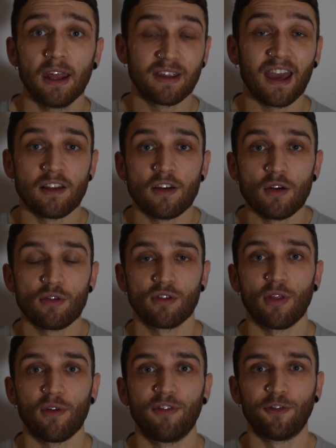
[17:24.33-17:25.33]
getting used to
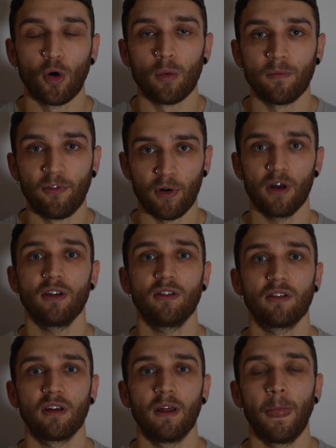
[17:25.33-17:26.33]
the form
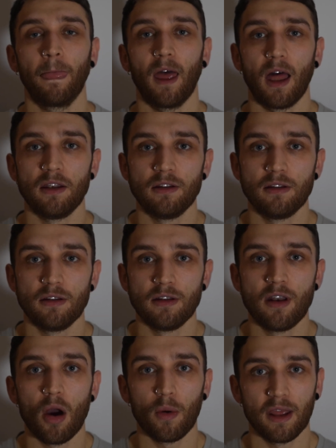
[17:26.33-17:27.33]
first and
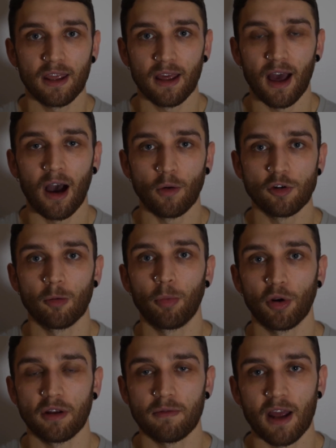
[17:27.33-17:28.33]
knowing how your
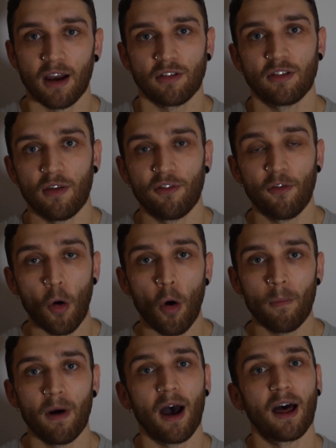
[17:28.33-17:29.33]
body reacts to the
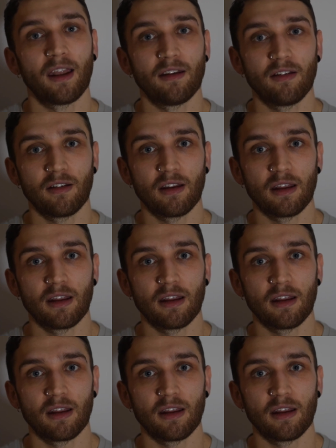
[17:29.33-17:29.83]
form and